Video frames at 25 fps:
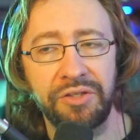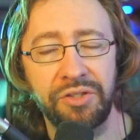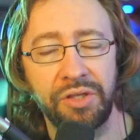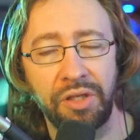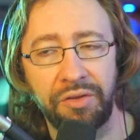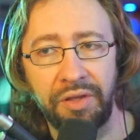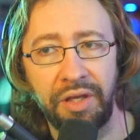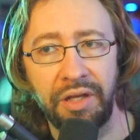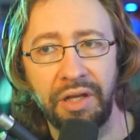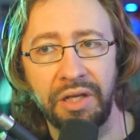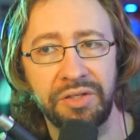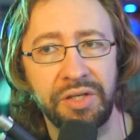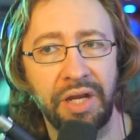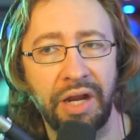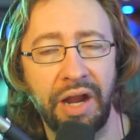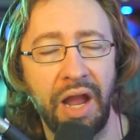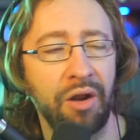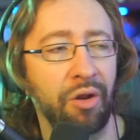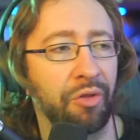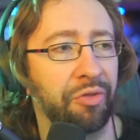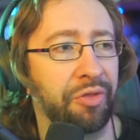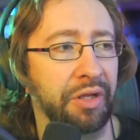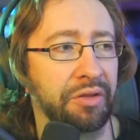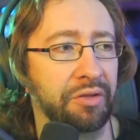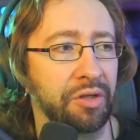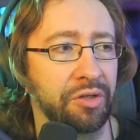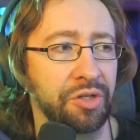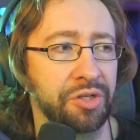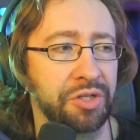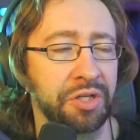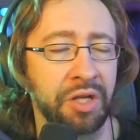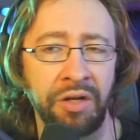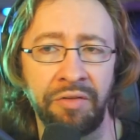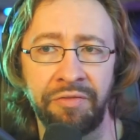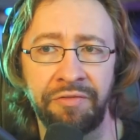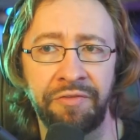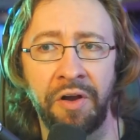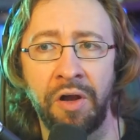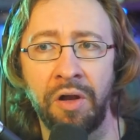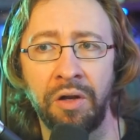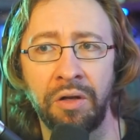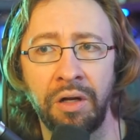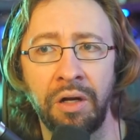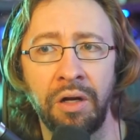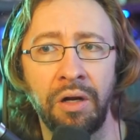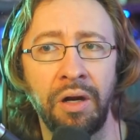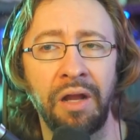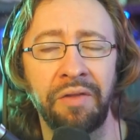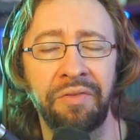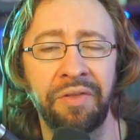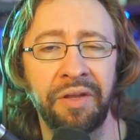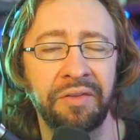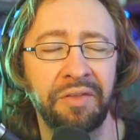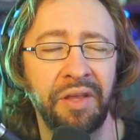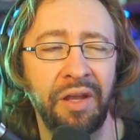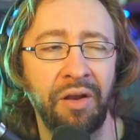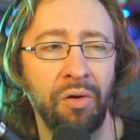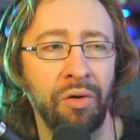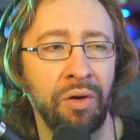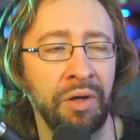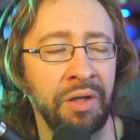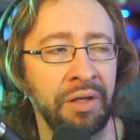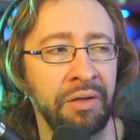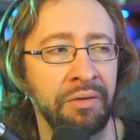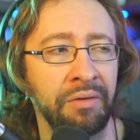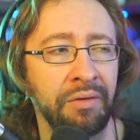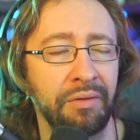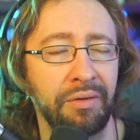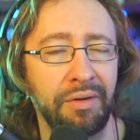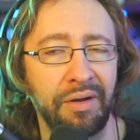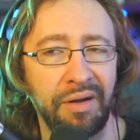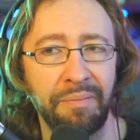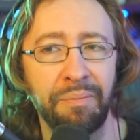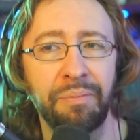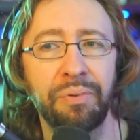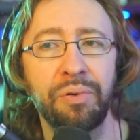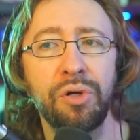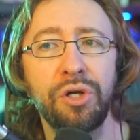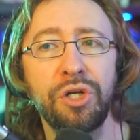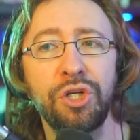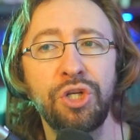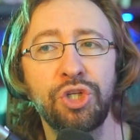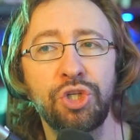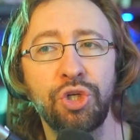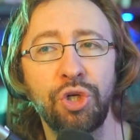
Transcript: that's the thing. It's like I don't think they're just gonna fong her. I think they already. I'm pretty